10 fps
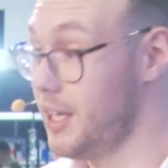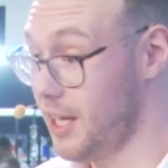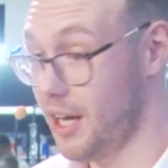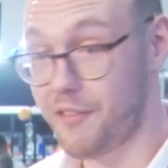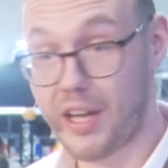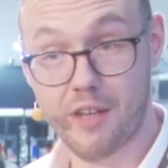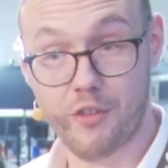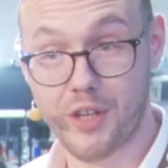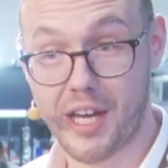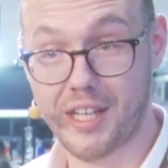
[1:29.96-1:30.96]
If any of you
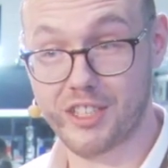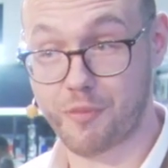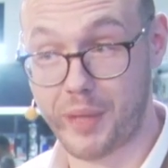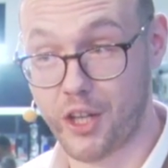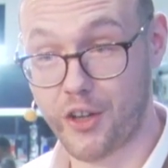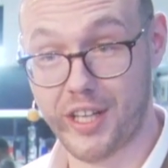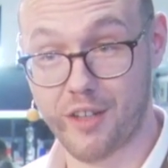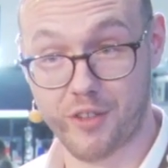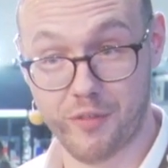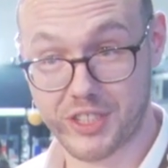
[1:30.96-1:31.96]
guys have been lucky enough to
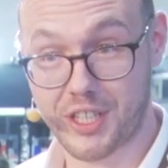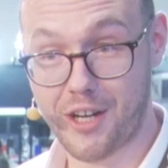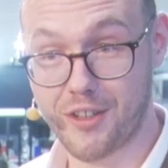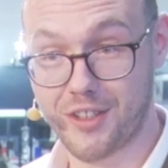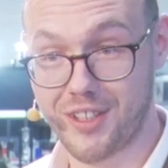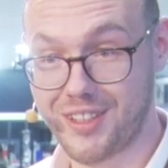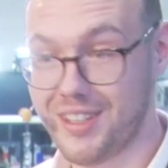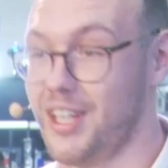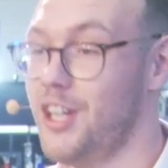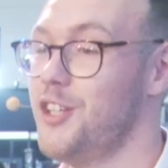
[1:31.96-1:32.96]
visit Ireland,
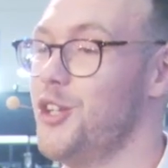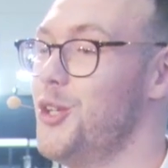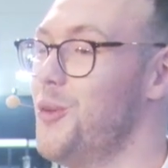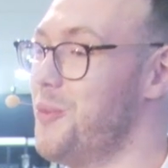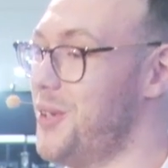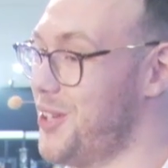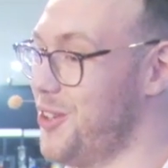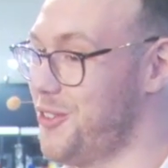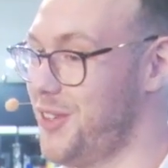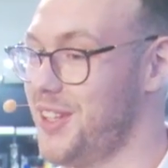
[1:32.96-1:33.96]
you'll know that we're a
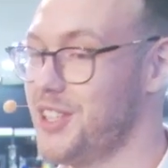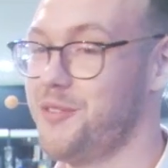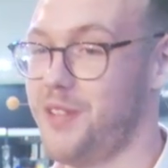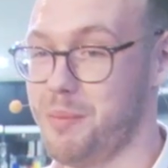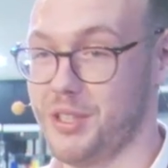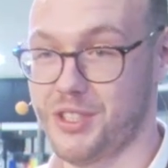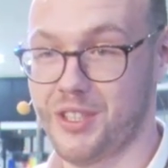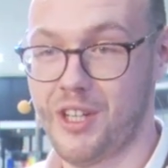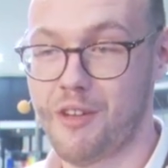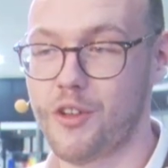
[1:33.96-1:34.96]
country that's famous
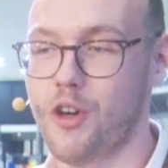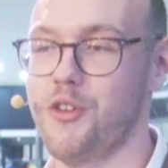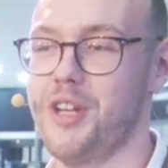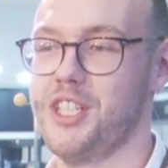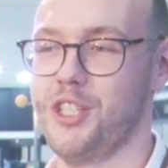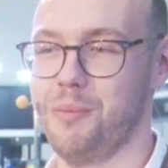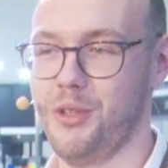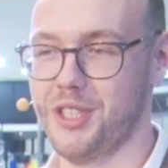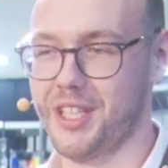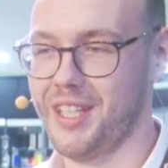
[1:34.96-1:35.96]
for our traditional
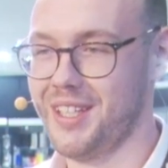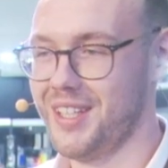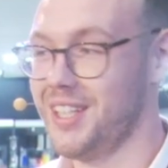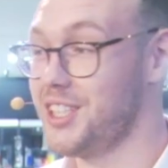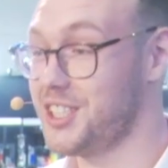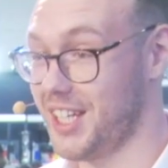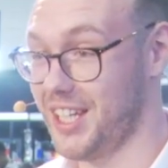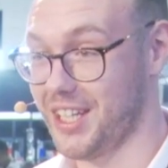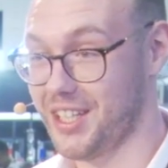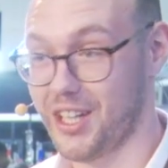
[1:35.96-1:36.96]
music, singing
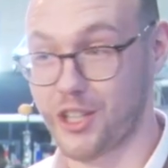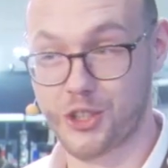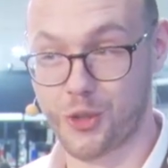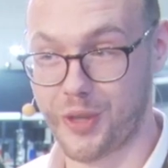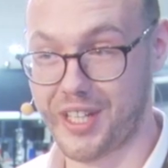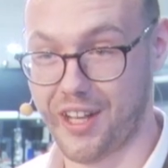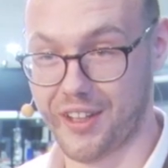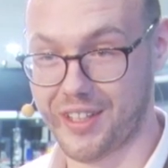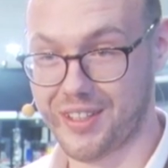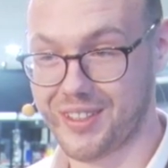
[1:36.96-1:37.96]
and storytelling.
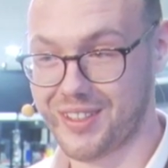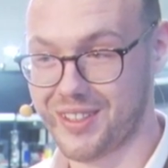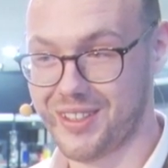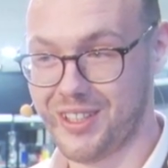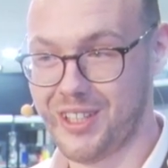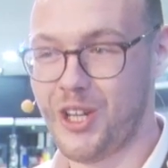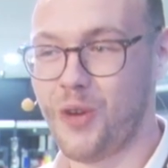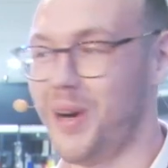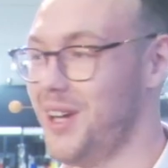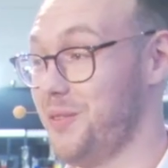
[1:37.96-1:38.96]

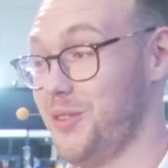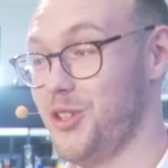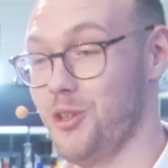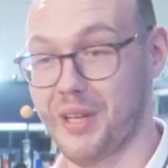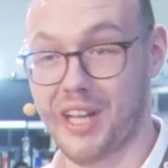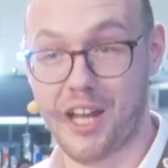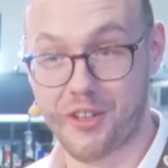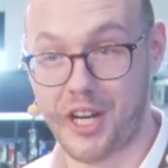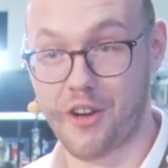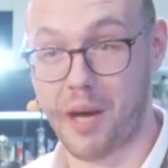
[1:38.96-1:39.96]
Well, you'll be glad to
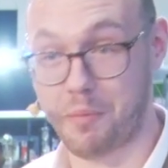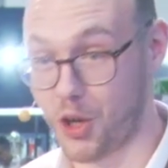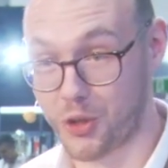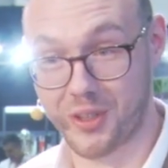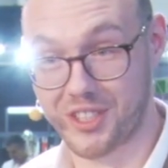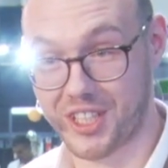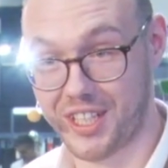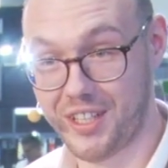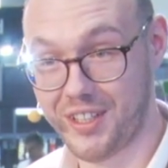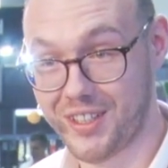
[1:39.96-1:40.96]
hear I'm not going to sing,
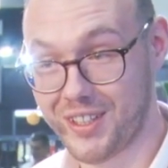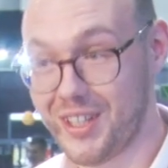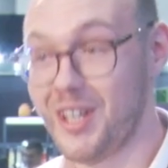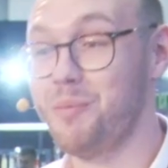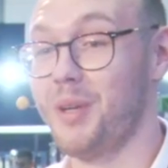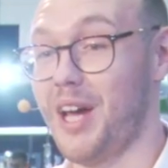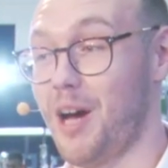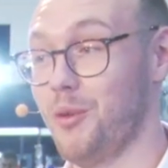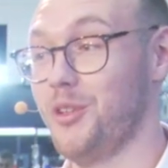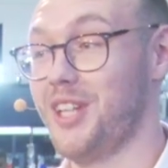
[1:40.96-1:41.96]
but I am
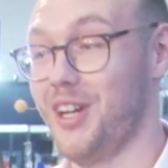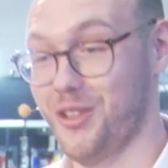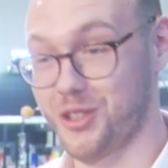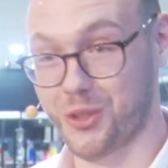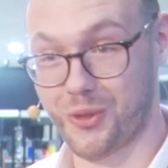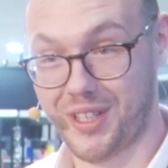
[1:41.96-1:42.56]
going to tell you a story.